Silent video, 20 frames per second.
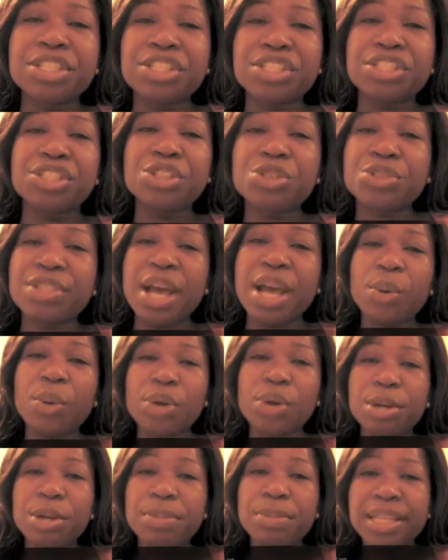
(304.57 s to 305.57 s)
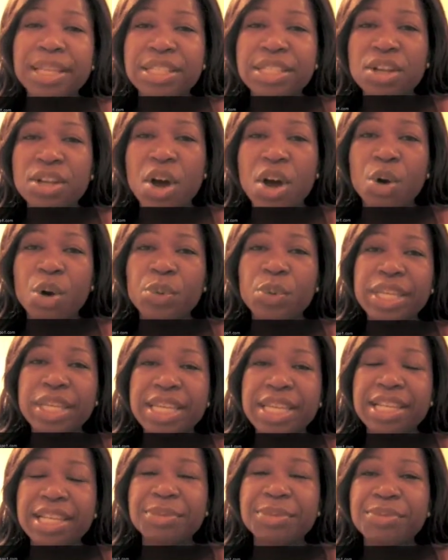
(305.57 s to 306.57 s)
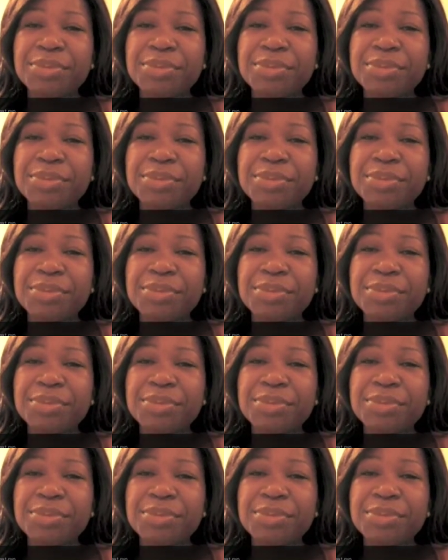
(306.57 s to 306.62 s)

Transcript: just use that oil blend all week.